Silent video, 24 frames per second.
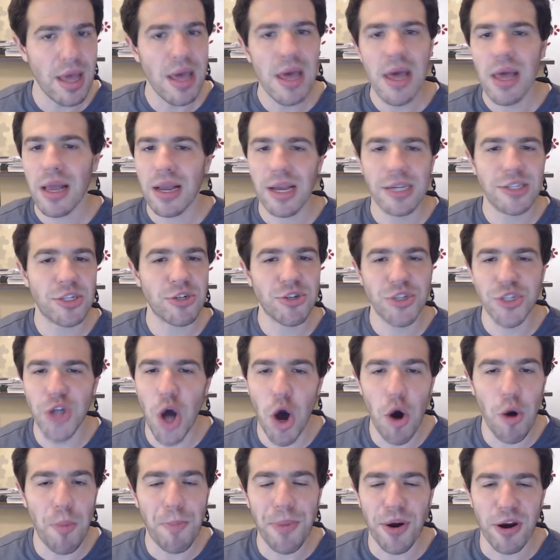because there's
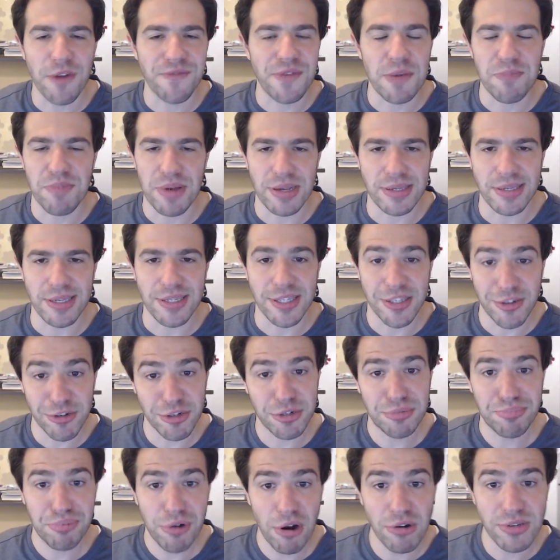no perfect business. There's
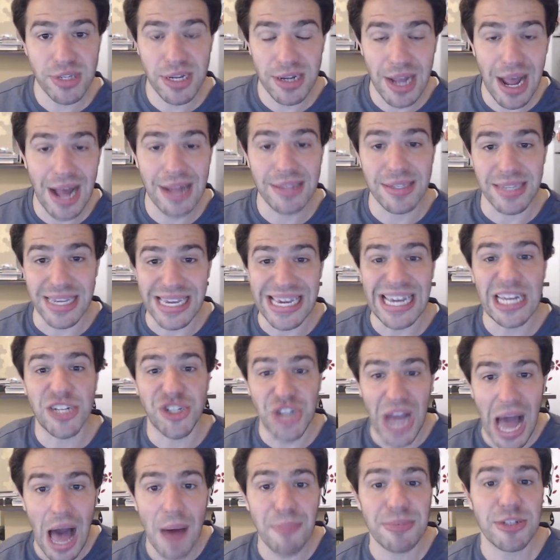pros and cons to each.
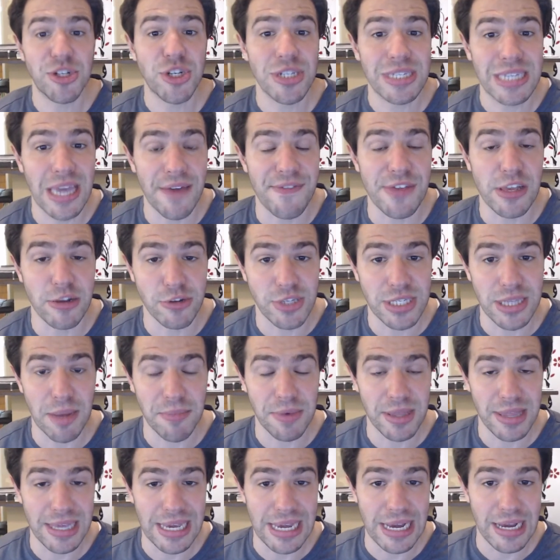I'm just giving you some of
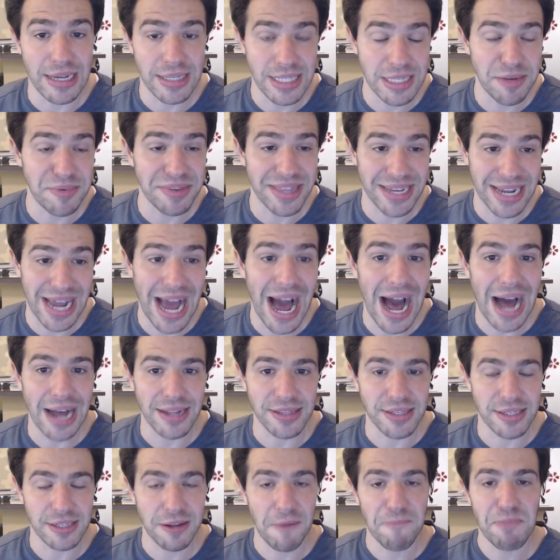the
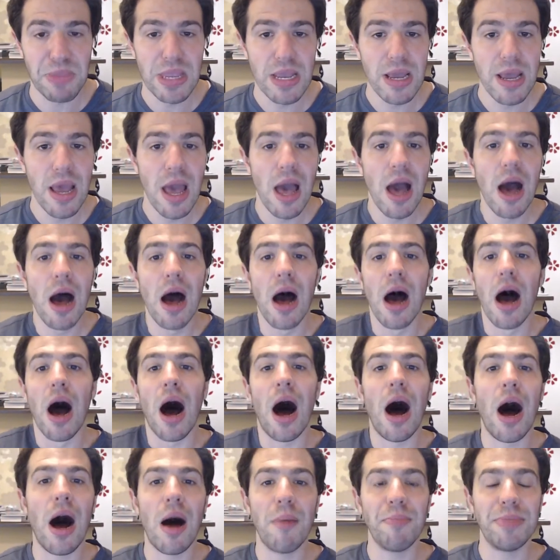cons.
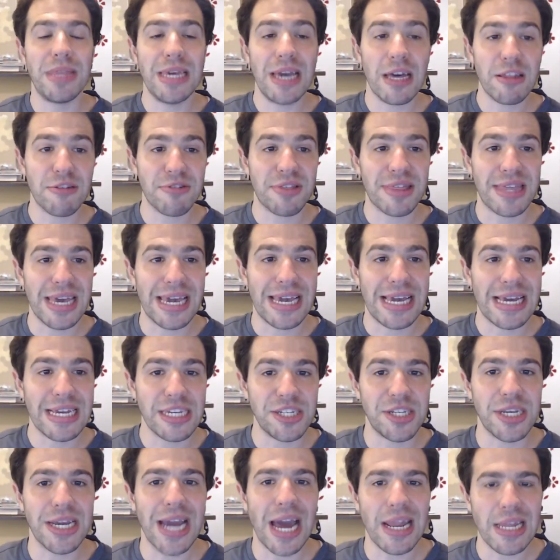The other thing is
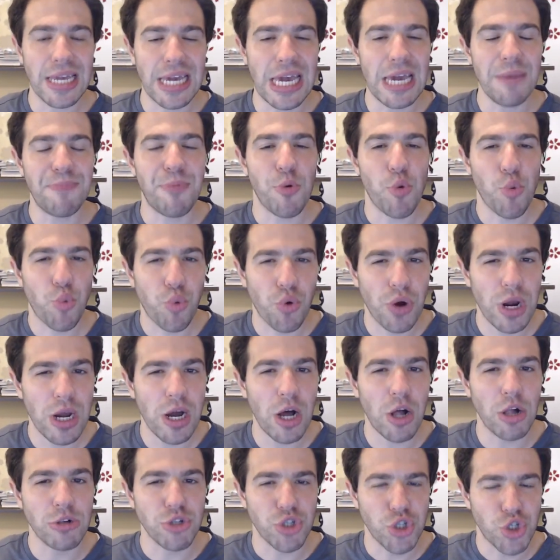you got to keep
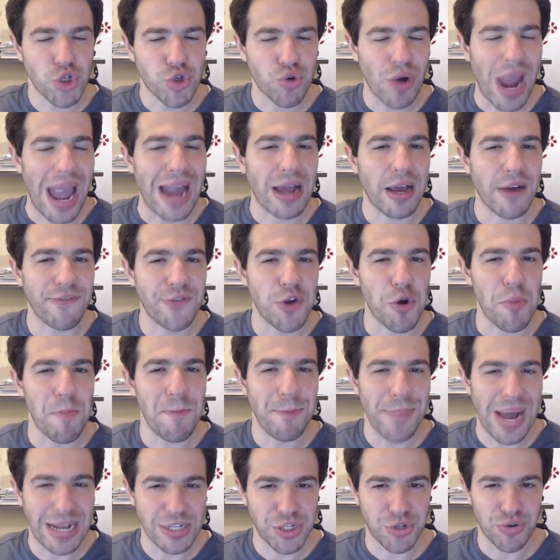real track of your
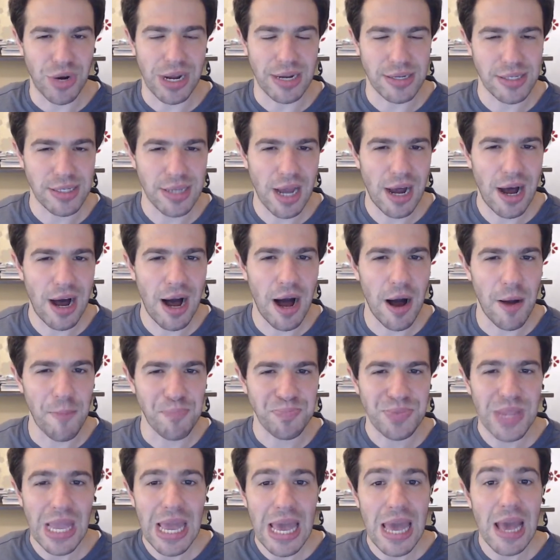metrics.
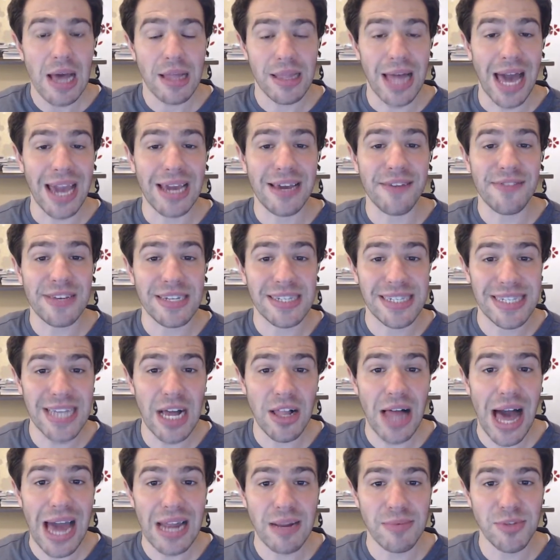Like if you sell
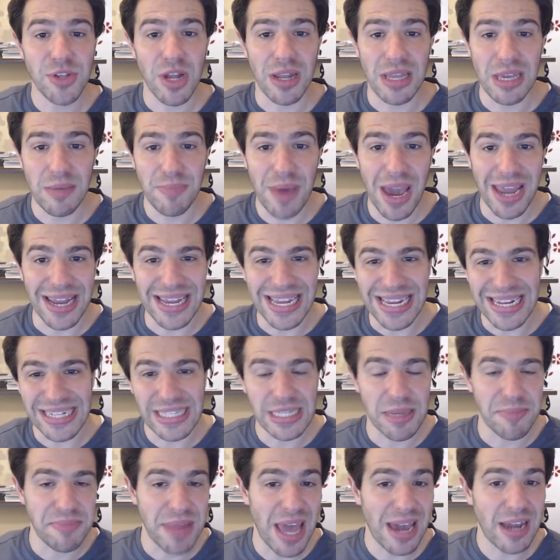items on eBay and you get
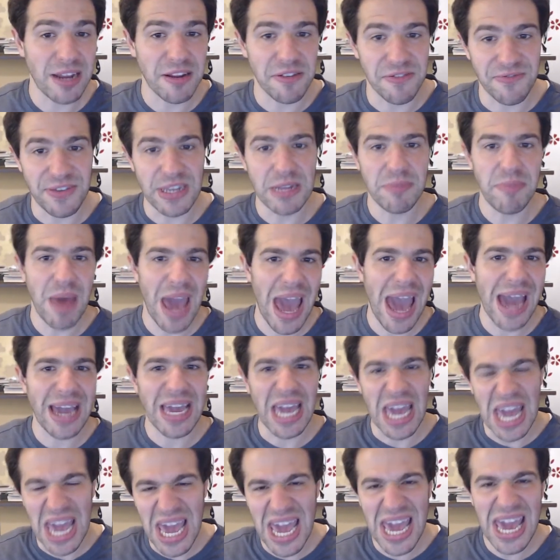some negative feedback,
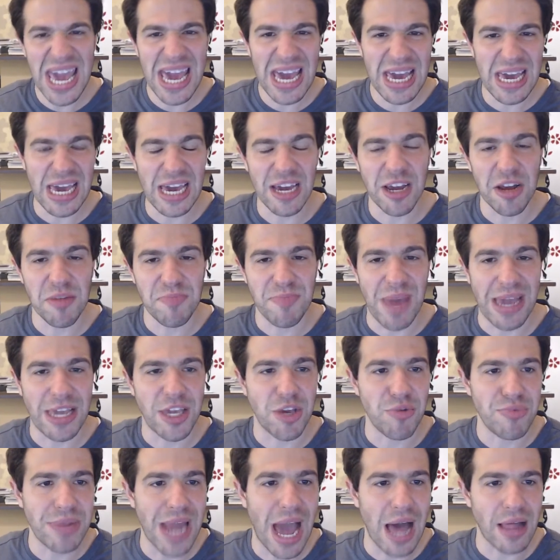it can make you
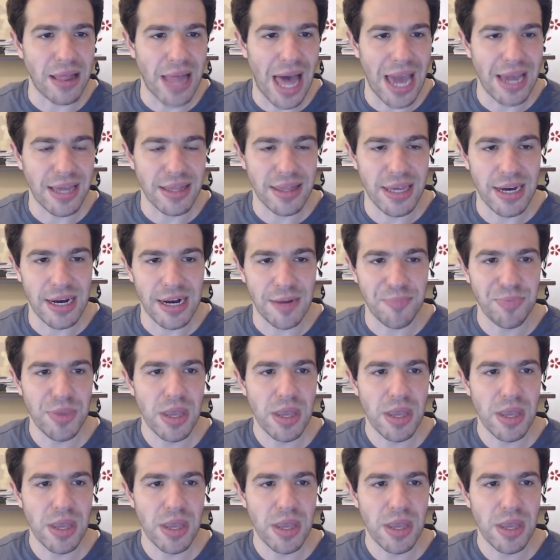not like the